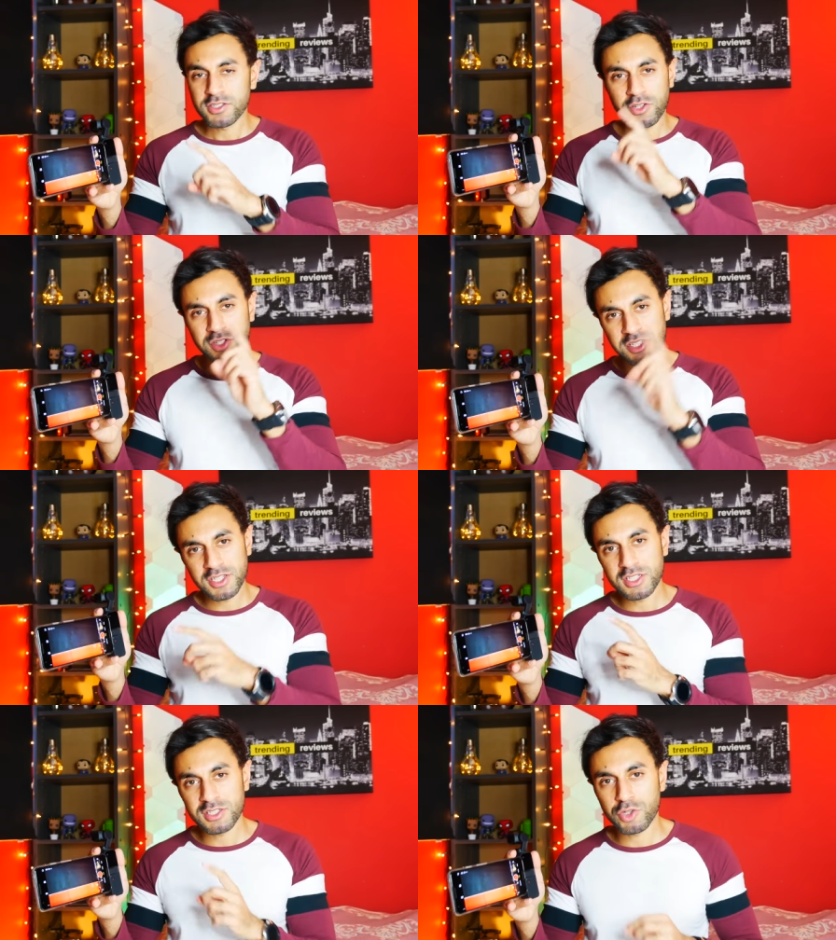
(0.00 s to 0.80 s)
So this
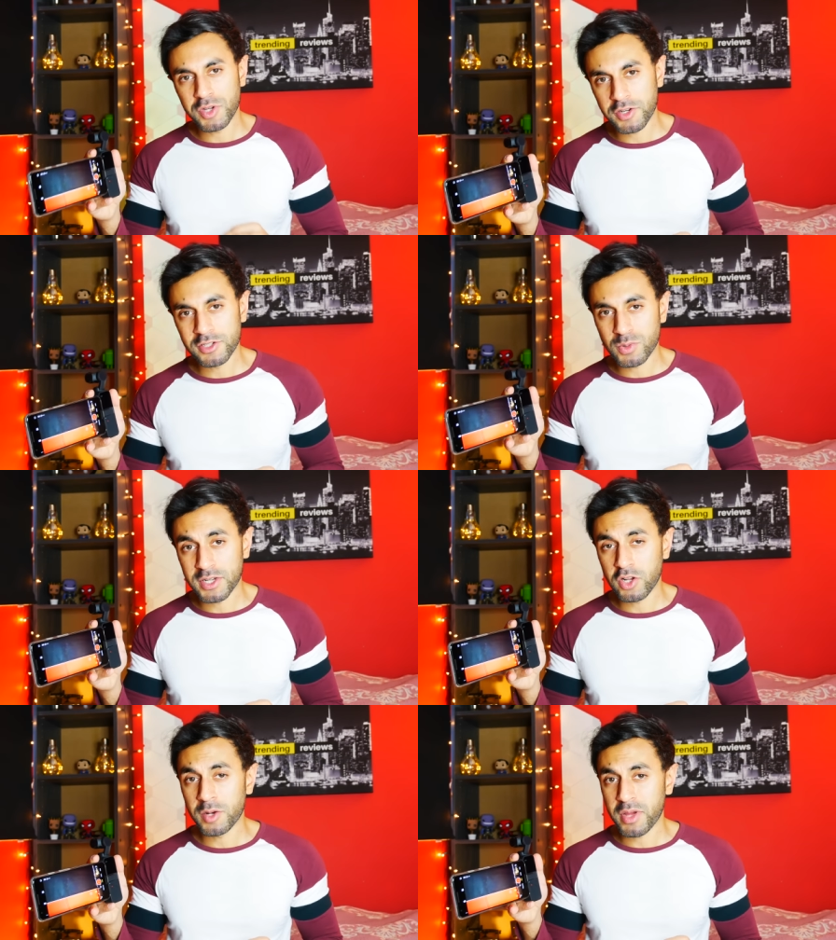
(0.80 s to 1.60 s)
is
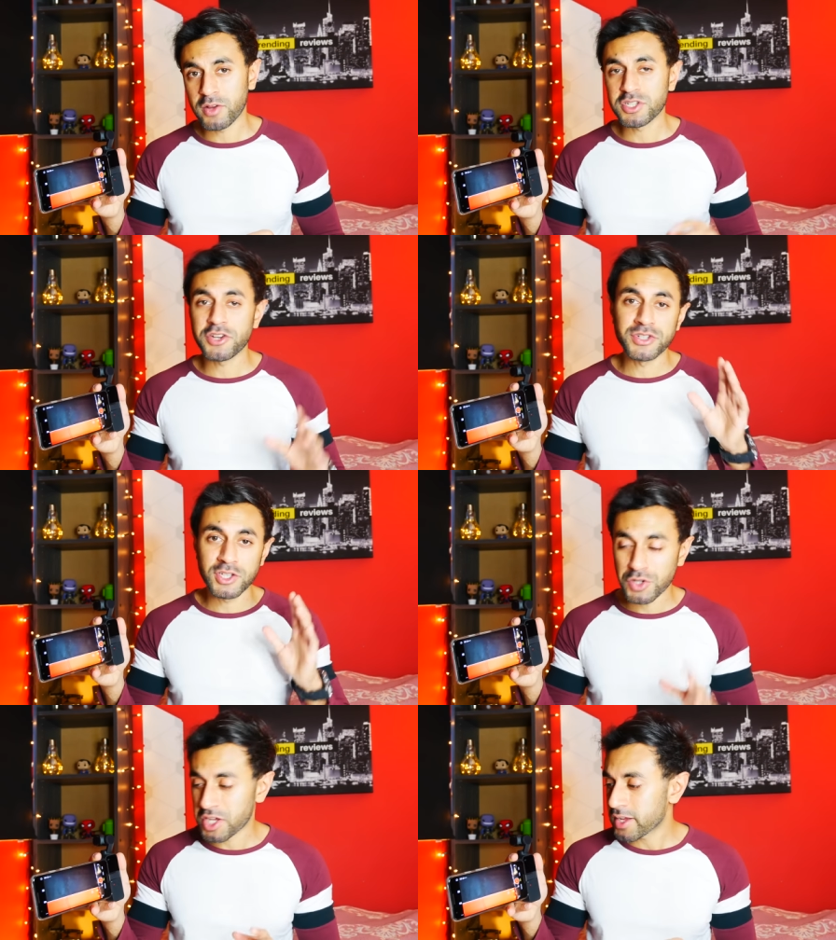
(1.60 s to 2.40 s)
£329 here in
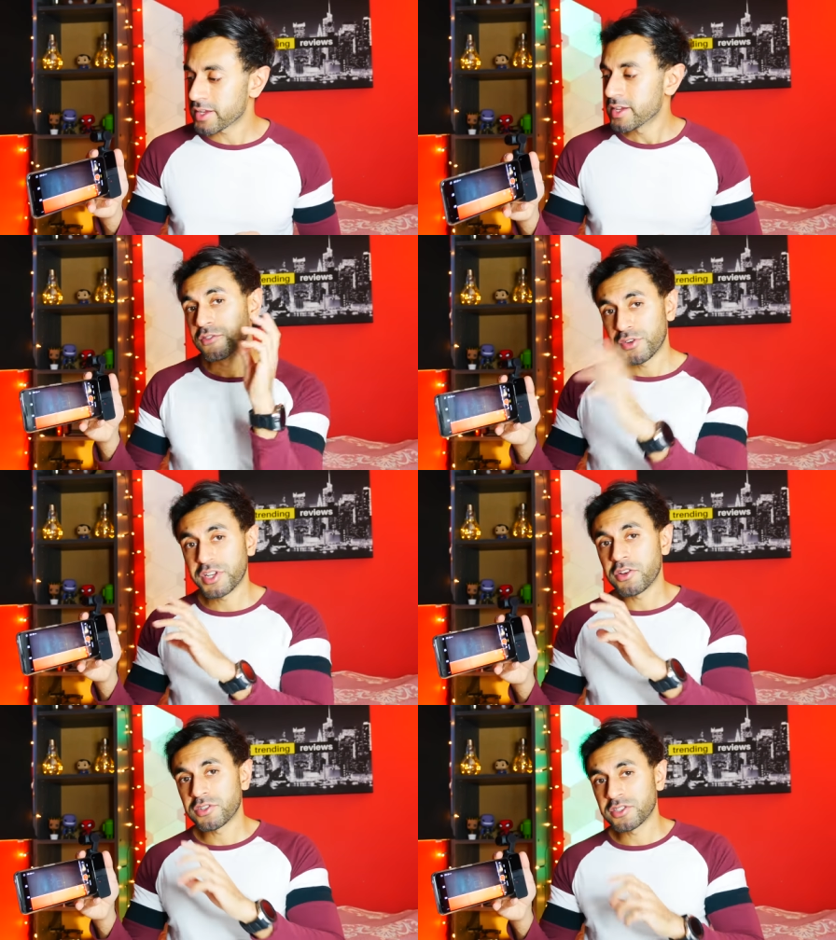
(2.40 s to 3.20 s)
the UK. The
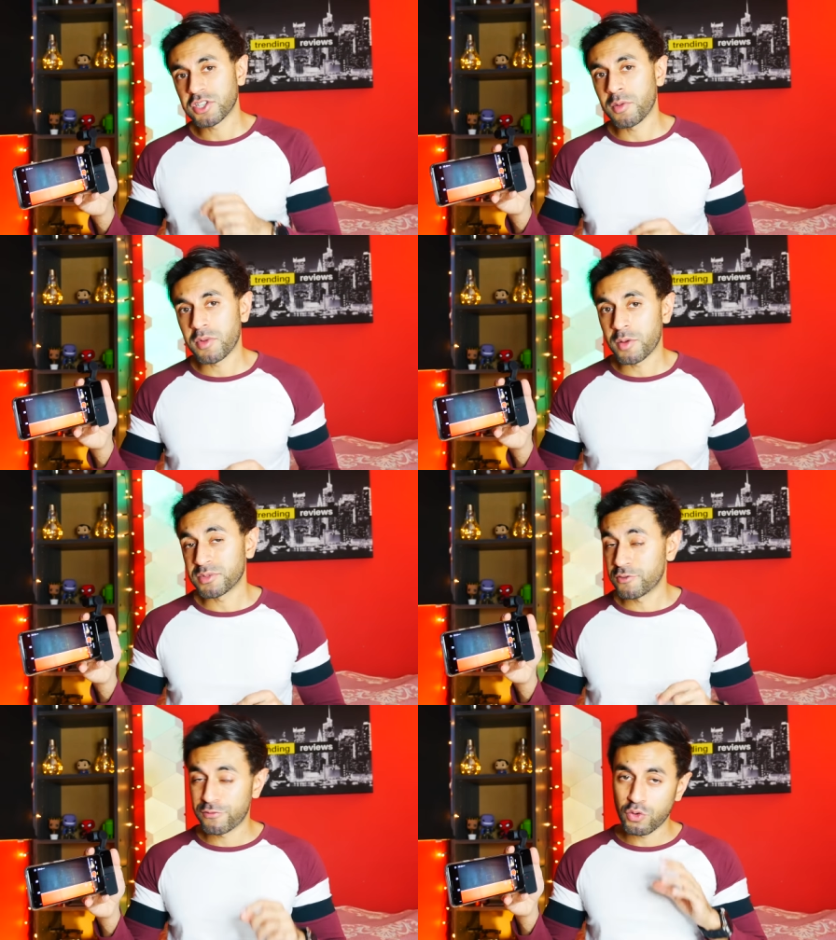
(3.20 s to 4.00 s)
video does come
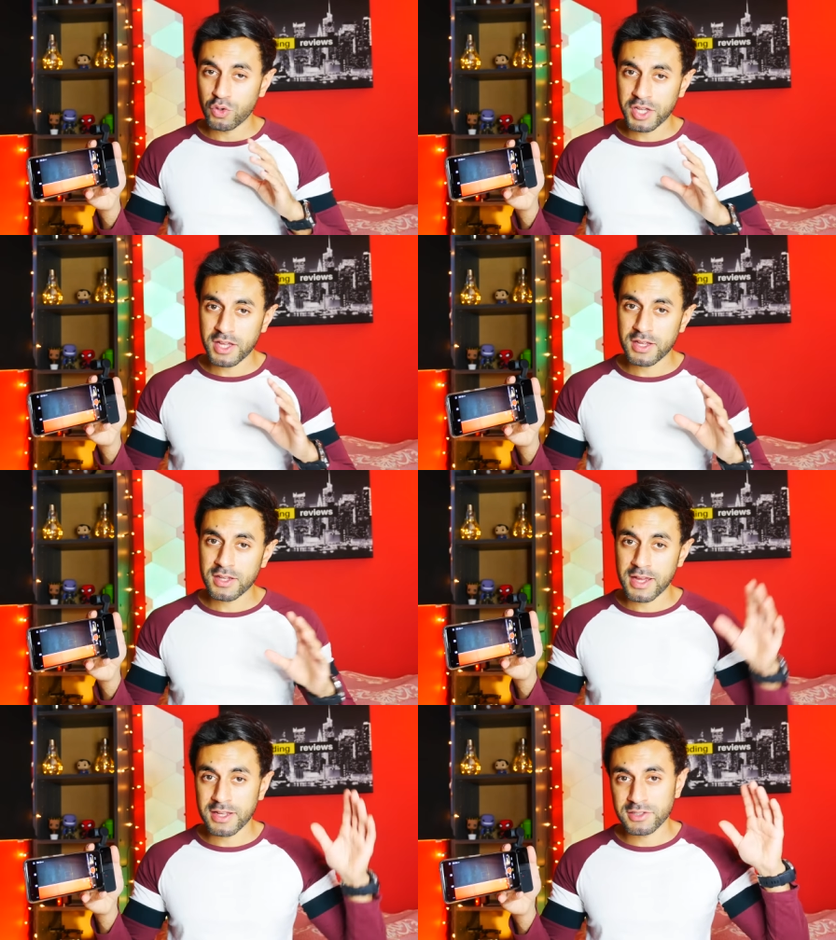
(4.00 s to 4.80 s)
up to
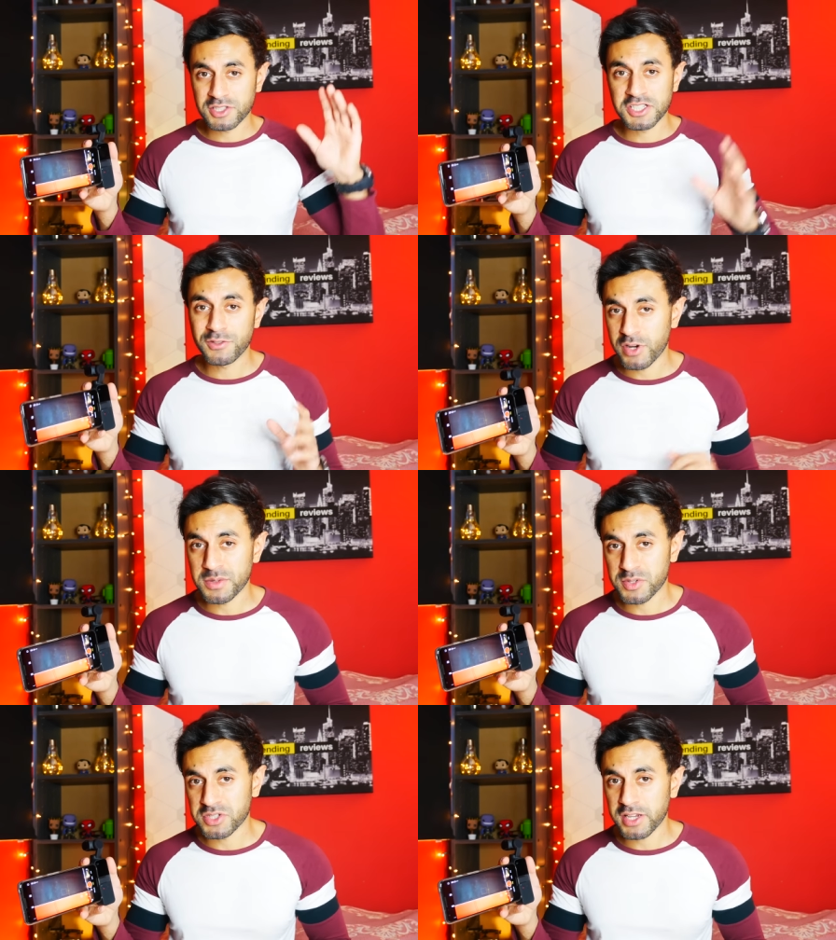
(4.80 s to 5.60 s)
4K at 60
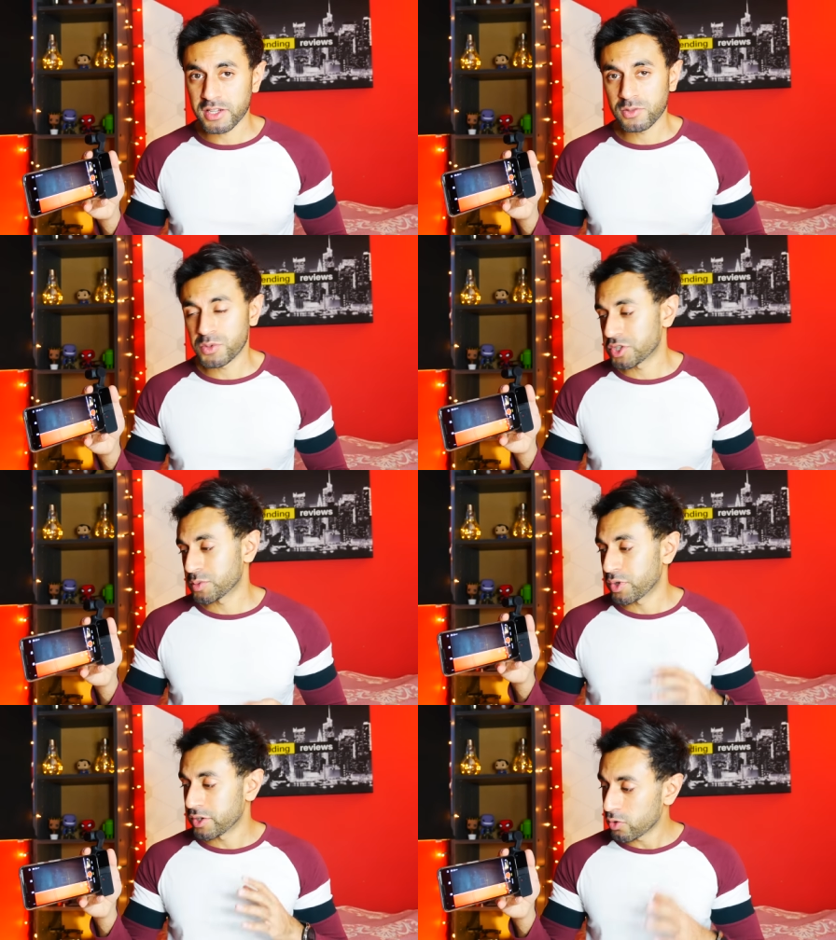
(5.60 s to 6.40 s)
frames per second, which
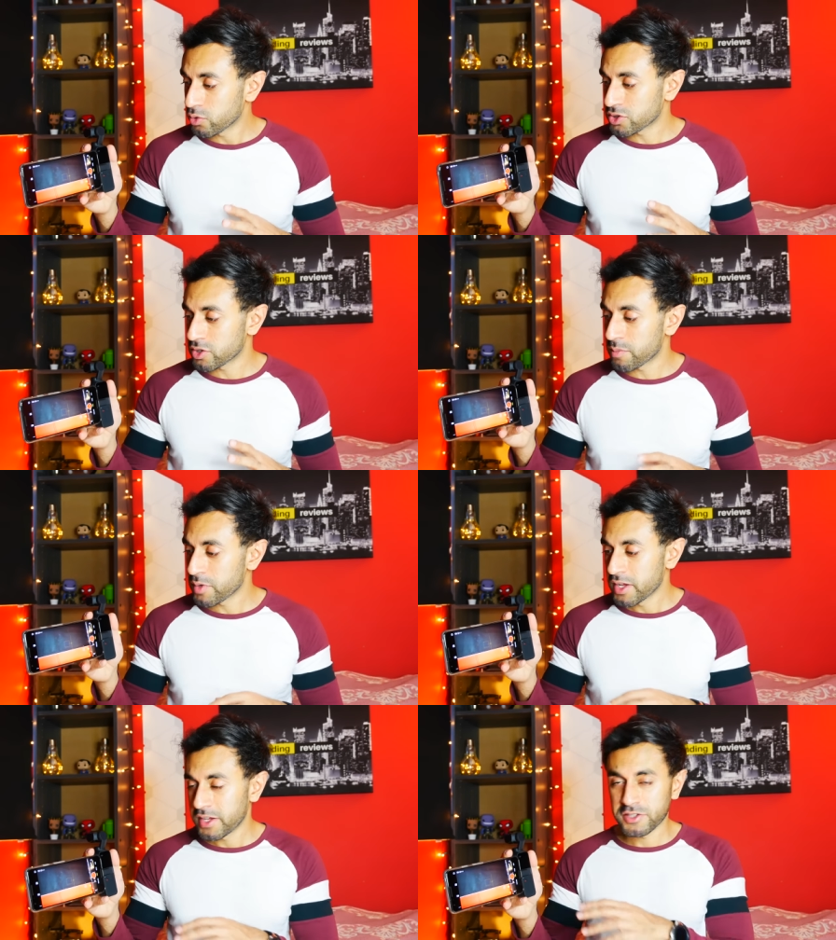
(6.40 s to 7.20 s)
is pretty
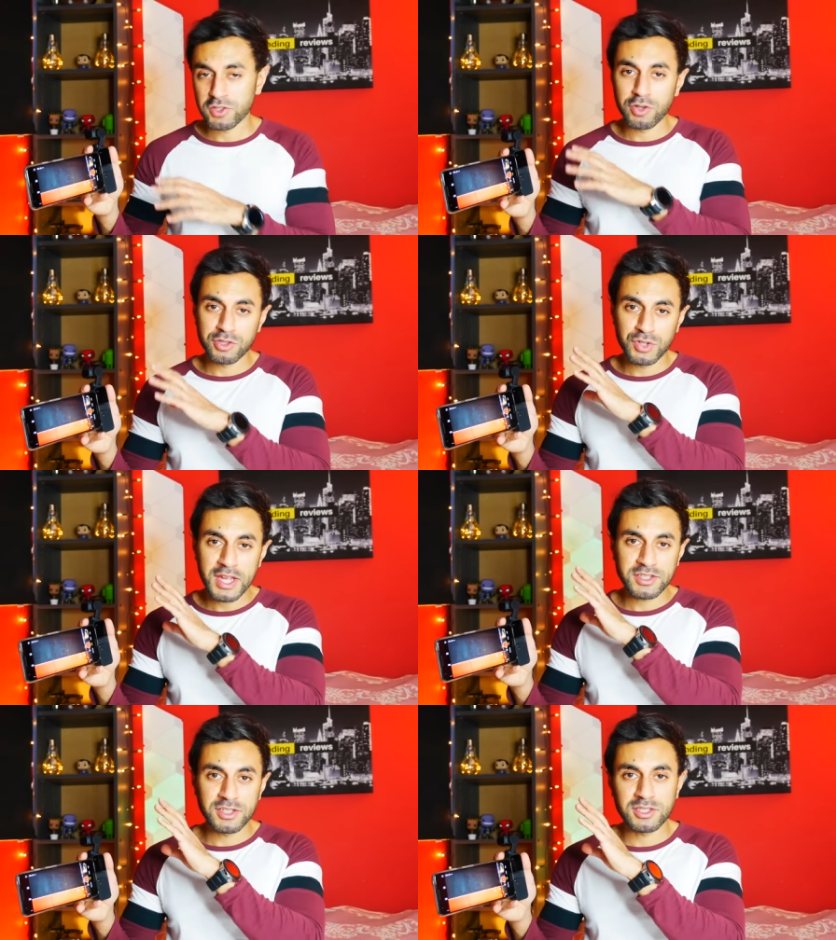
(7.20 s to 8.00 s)
awesome. It's got a
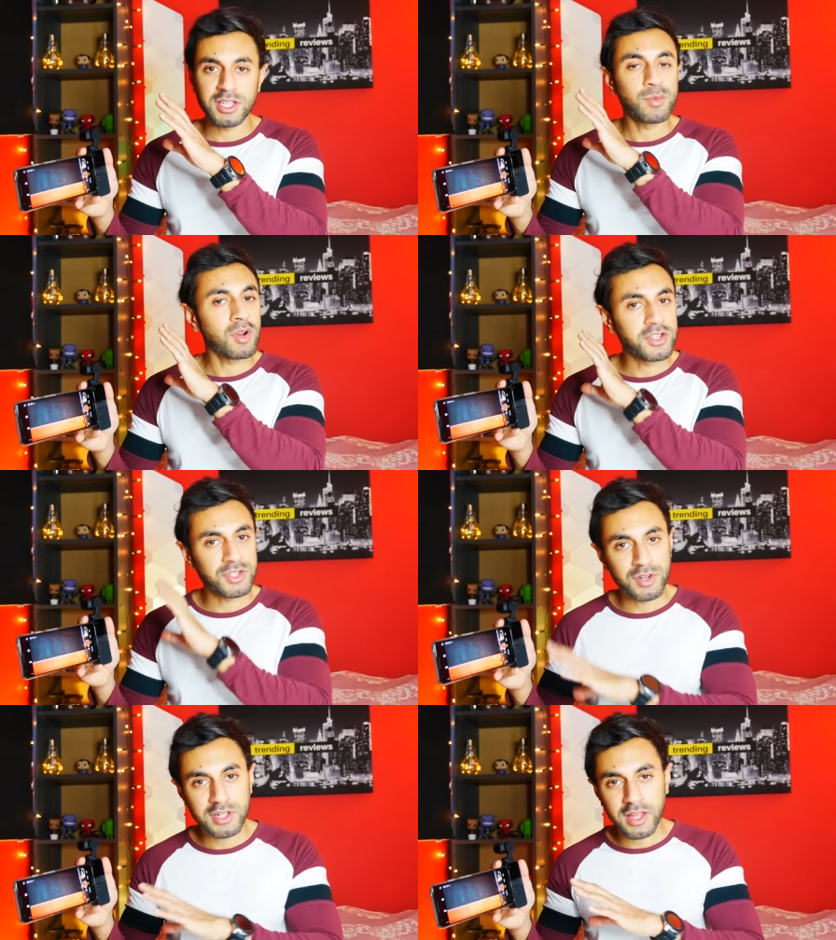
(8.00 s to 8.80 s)
three axis
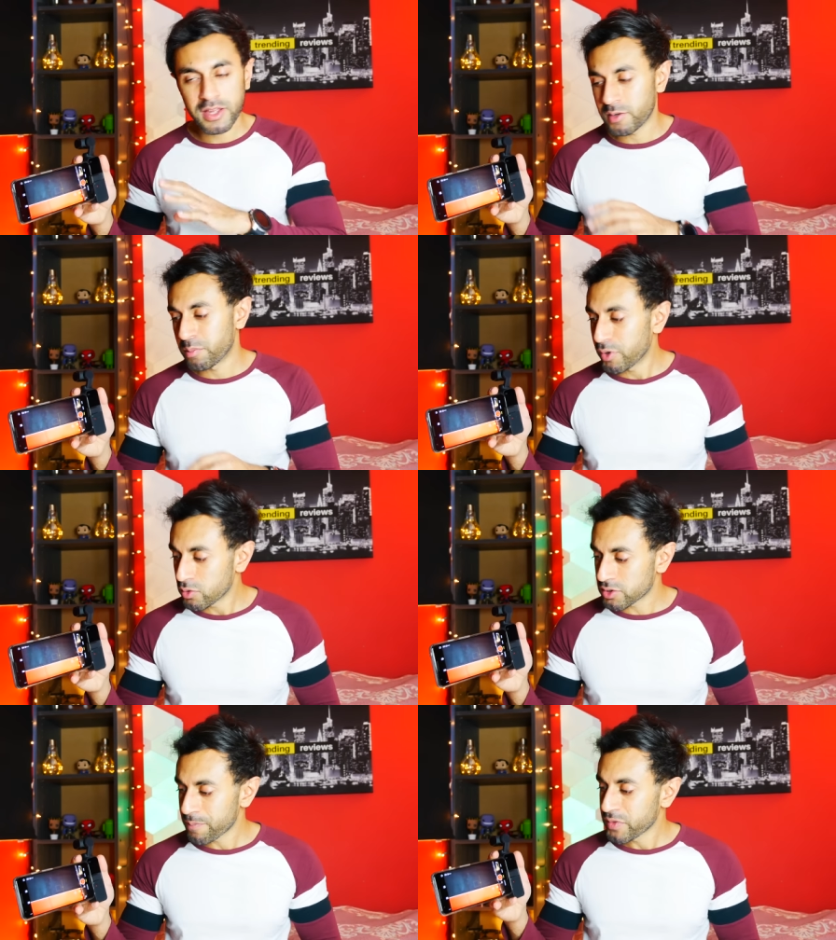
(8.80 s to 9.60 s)
stabilizer in there
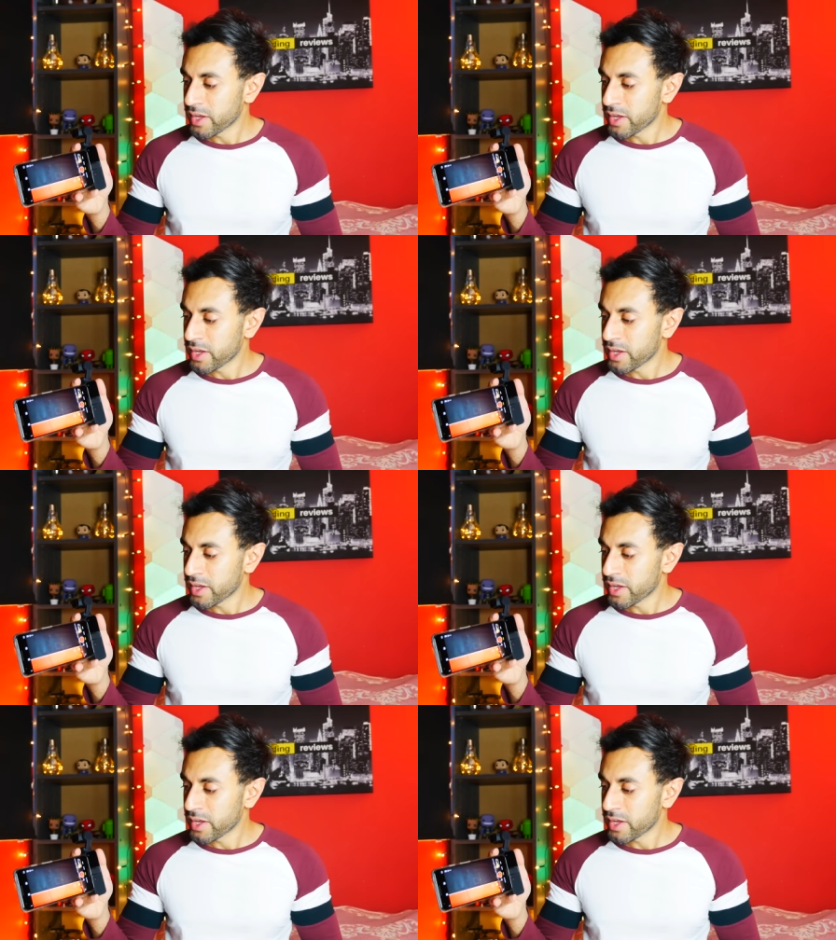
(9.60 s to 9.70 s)
inbuilt.